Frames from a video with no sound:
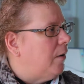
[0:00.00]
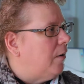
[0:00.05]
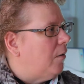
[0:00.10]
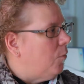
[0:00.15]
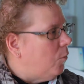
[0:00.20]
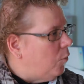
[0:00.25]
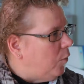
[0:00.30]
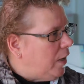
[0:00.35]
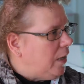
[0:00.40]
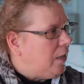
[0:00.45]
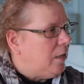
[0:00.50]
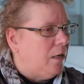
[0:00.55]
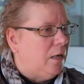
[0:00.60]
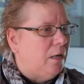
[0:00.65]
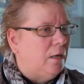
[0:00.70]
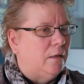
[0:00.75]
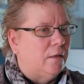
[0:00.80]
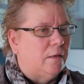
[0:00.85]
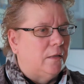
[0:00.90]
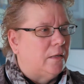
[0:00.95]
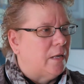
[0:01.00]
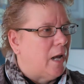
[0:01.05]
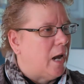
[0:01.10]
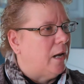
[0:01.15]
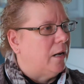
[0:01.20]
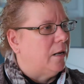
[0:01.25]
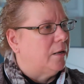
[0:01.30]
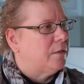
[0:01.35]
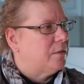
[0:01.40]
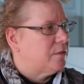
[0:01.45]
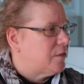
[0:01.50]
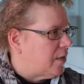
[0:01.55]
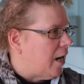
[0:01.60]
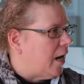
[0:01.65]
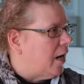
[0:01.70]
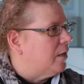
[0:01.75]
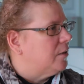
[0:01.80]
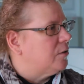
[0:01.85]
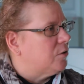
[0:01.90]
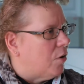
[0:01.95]
We need to take
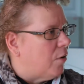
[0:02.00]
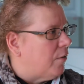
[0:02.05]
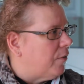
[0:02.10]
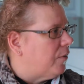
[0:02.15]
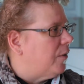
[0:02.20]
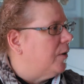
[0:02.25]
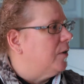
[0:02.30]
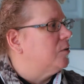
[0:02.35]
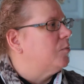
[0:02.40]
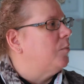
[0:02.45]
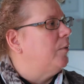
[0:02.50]
stands on things.